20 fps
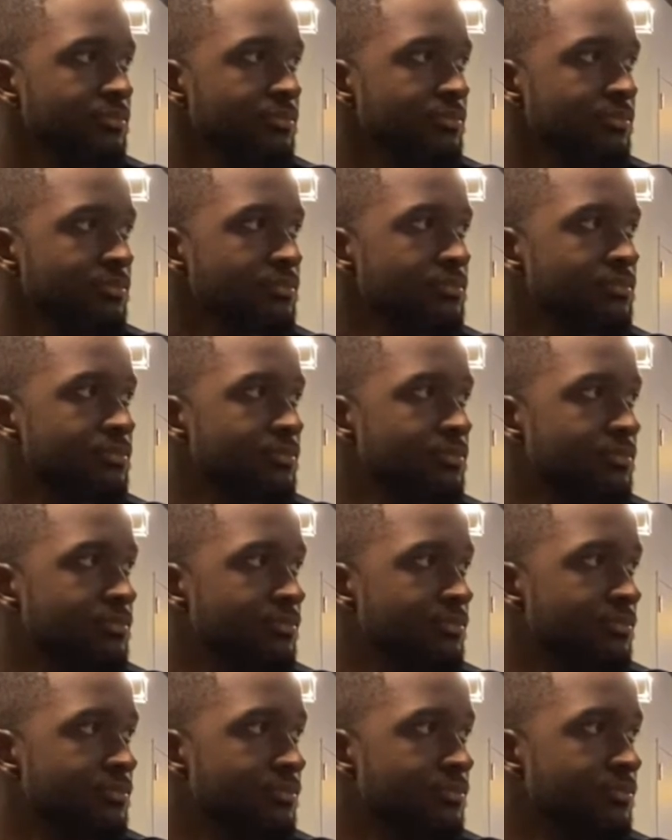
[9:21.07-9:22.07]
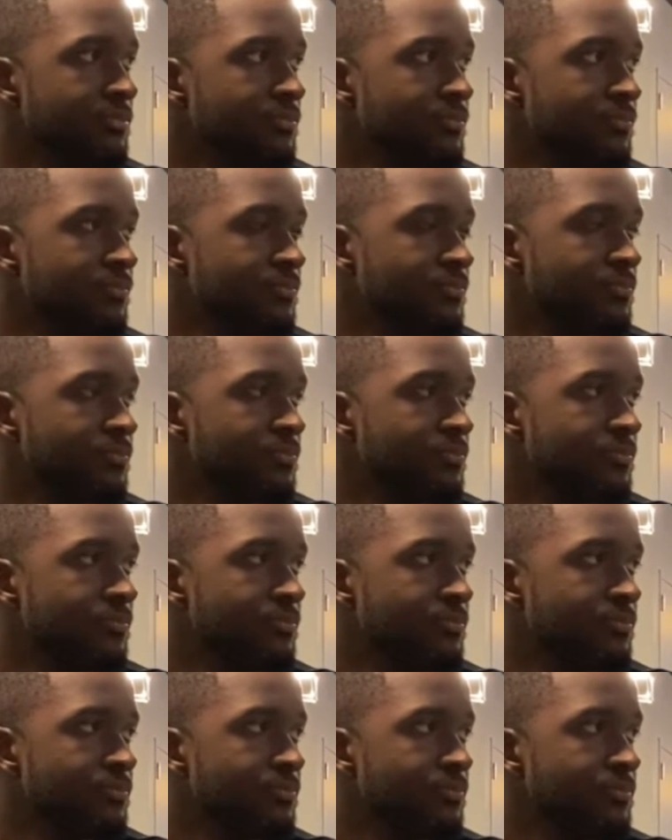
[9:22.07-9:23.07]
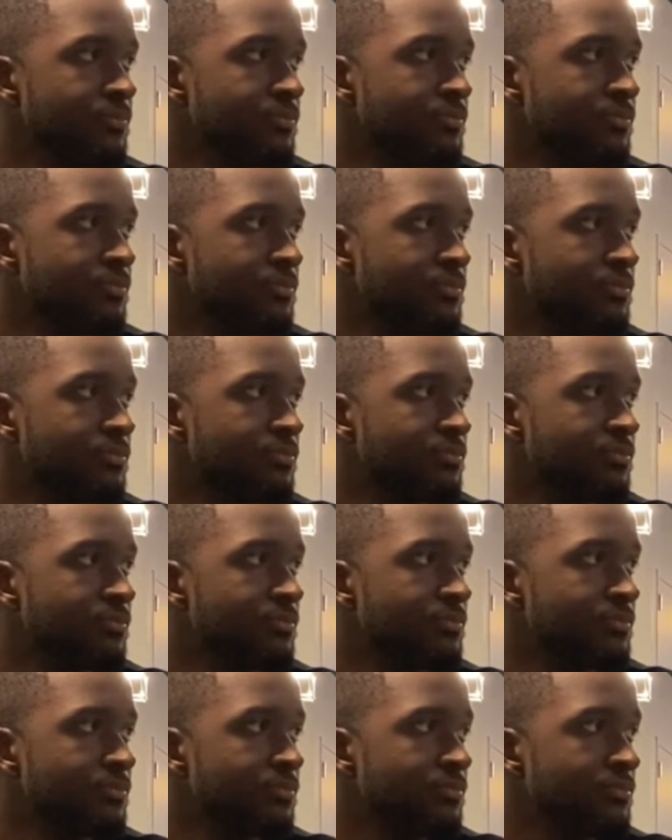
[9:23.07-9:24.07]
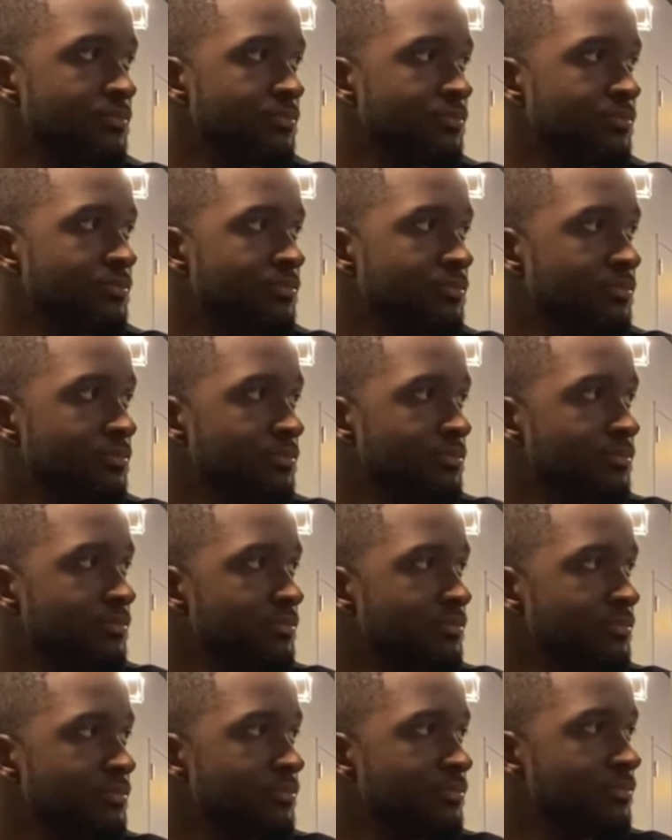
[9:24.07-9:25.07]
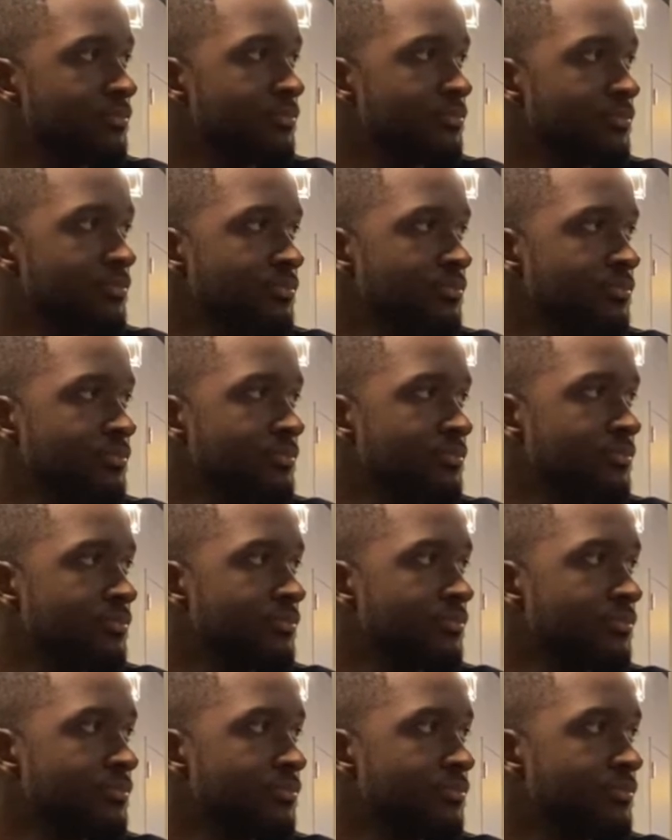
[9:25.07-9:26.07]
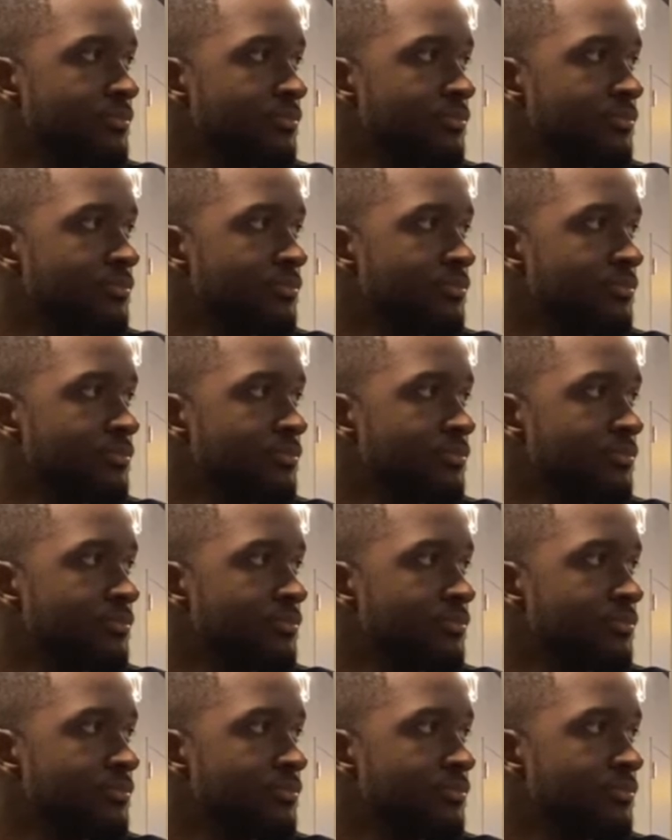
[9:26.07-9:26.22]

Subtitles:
(silent)